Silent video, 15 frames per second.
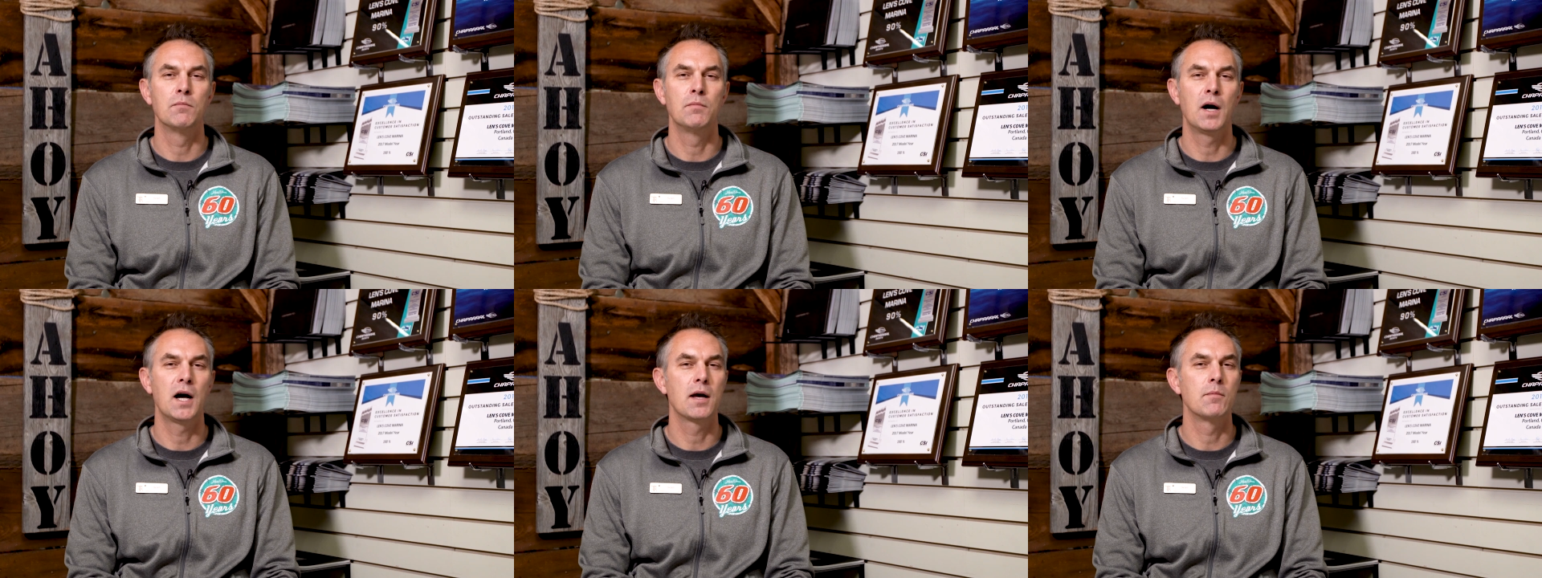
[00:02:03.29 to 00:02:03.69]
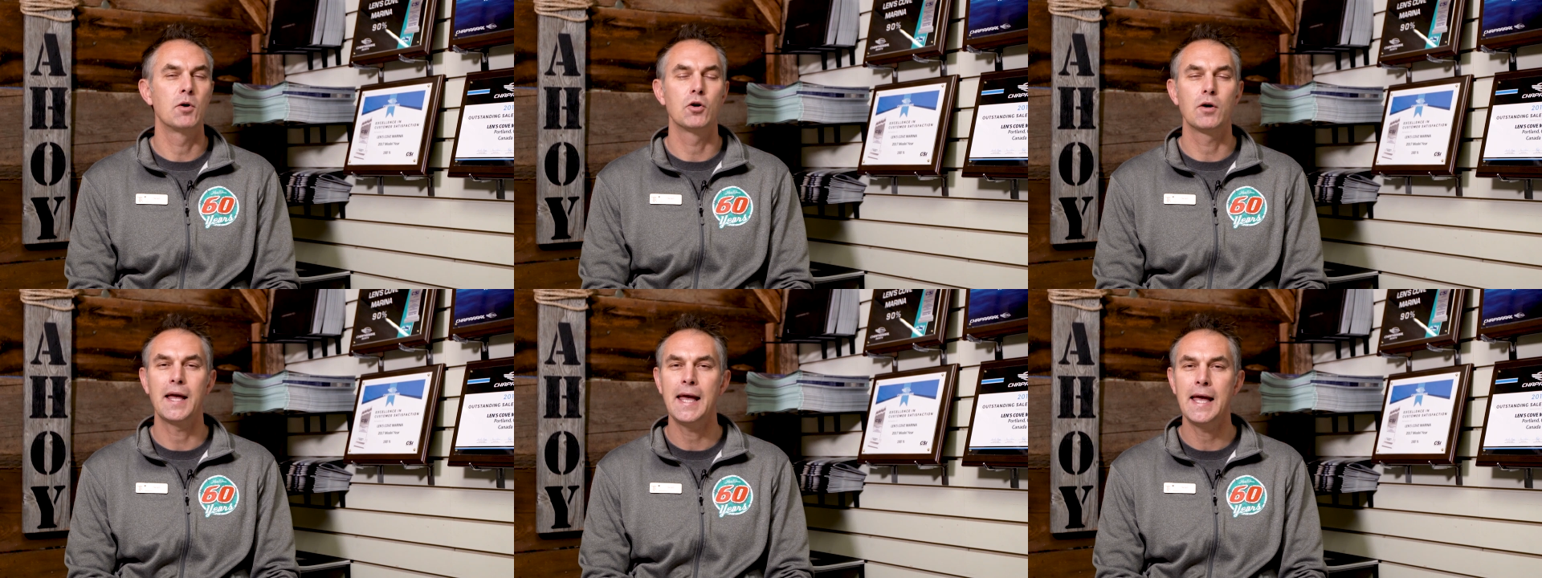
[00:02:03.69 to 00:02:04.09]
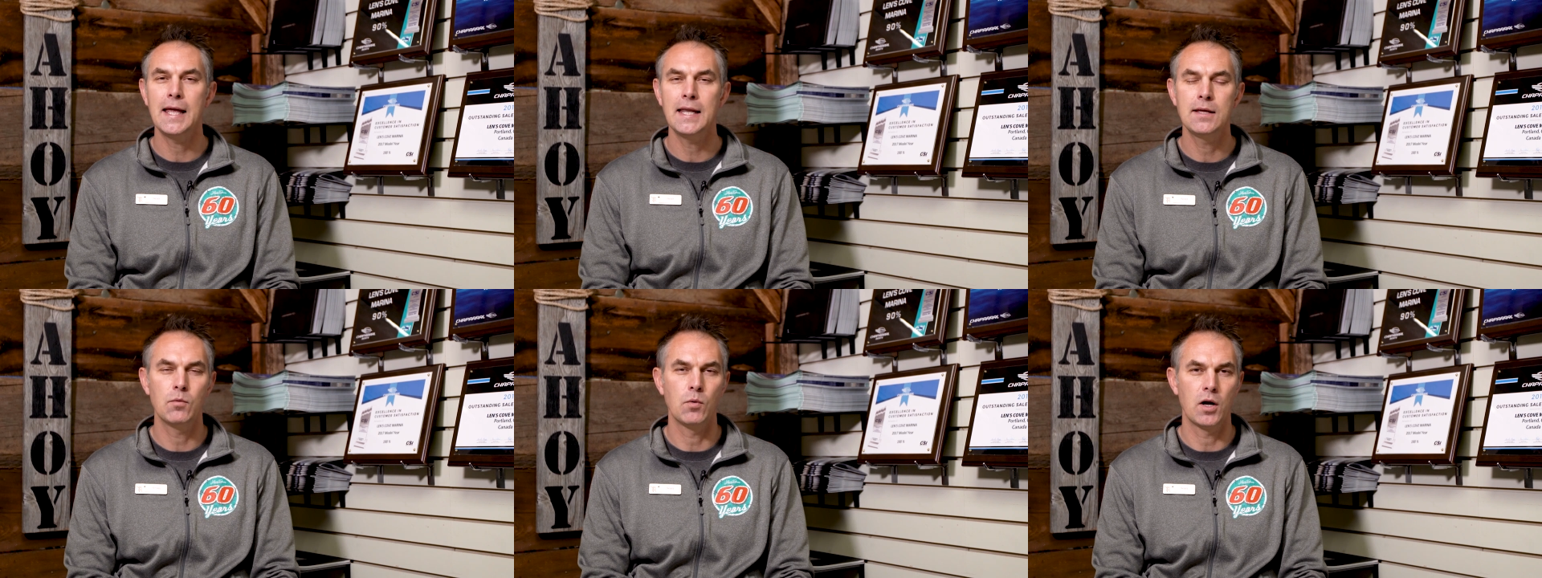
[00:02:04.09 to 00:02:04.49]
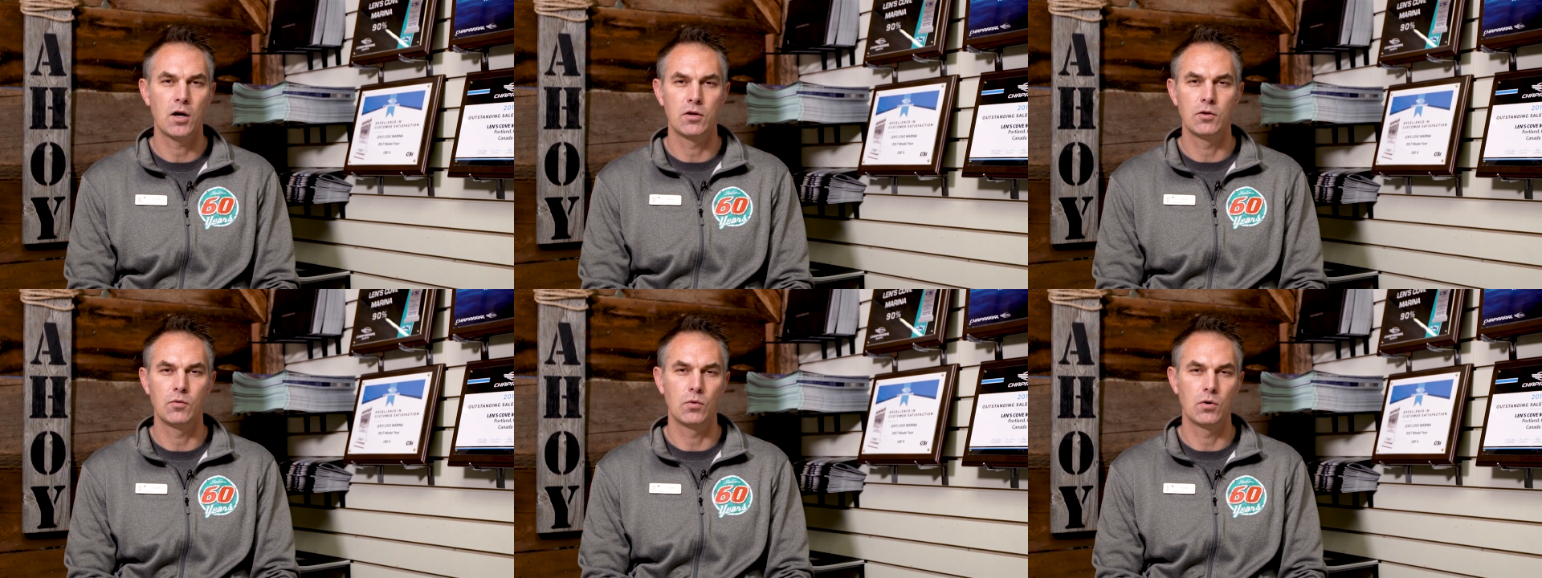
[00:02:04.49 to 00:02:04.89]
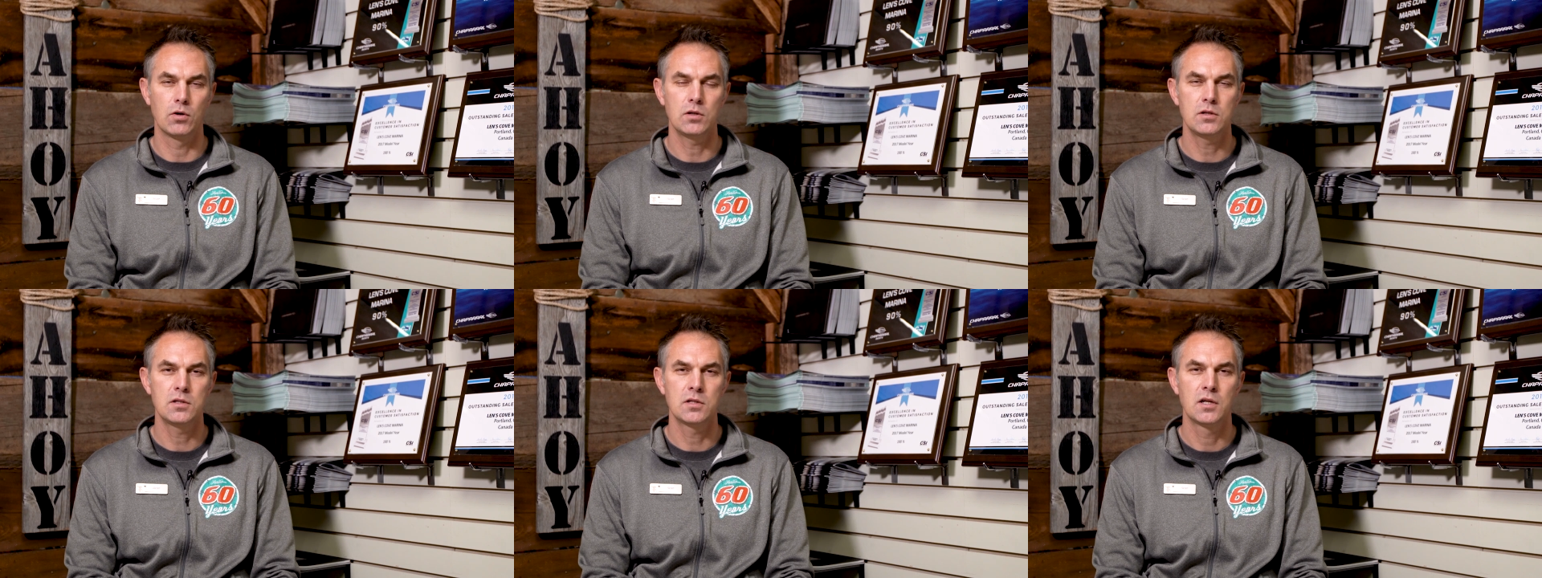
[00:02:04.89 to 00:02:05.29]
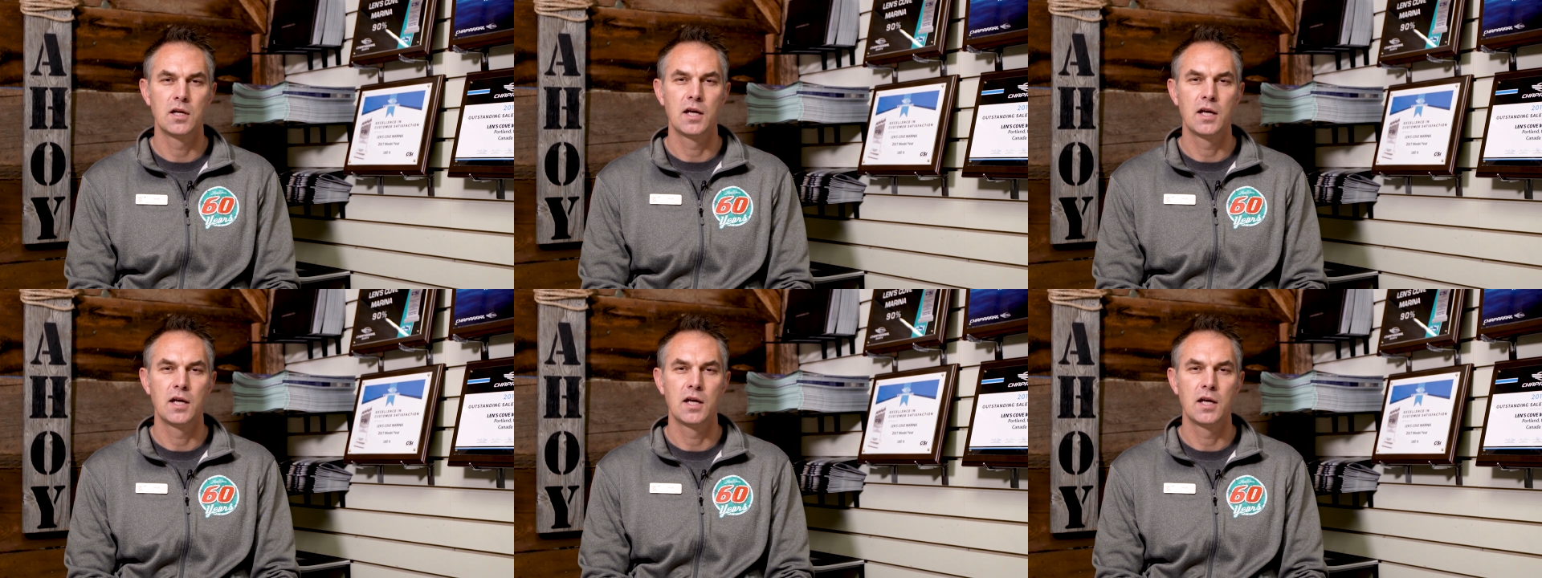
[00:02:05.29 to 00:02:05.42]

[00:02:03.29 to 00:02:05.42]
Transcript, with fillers: buy a boat anywhere in the world